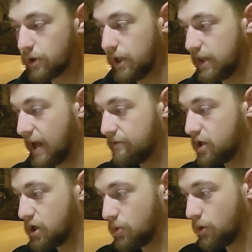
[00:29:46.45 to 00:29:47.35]
In that
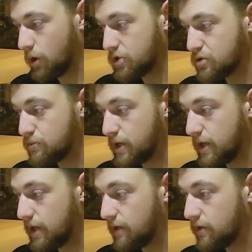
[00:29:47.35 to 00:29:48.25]
video, we'll also
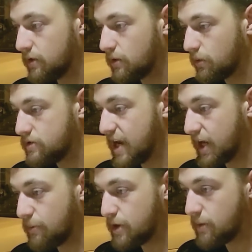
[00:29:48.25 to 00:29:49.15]
be
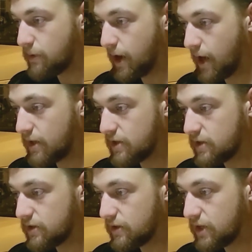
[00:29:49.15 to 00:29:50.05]
taking a peep at
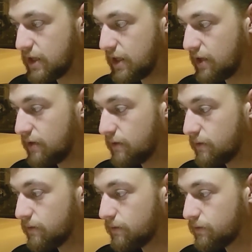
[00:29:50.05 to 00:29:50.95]
the
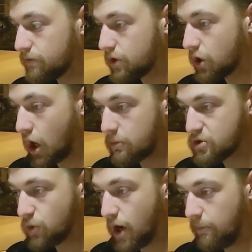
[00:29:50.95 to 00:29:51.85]
carb
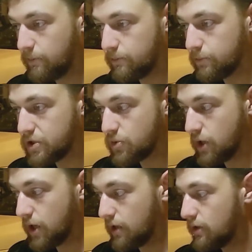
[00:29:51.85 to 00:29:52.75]
swap
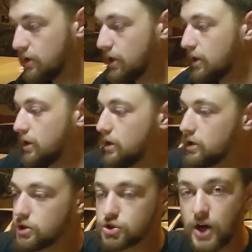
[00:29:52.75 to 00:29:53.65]
between
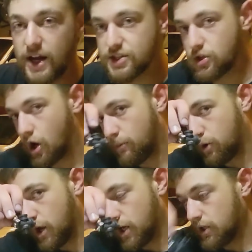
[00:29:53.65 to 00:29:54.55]
Traxxas
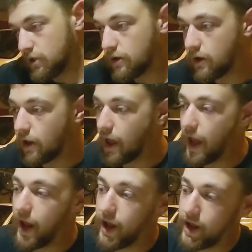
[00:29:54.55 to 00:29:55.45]
carburetor
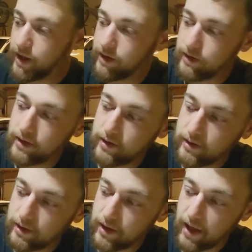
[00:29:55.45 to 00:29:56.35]
and
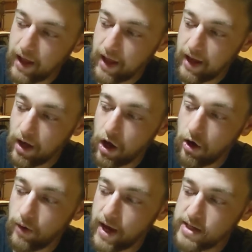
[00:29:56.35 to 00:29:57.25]
an
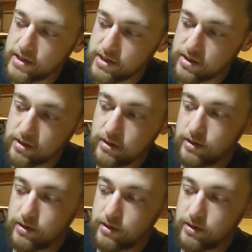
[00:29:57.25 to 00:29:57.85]
OS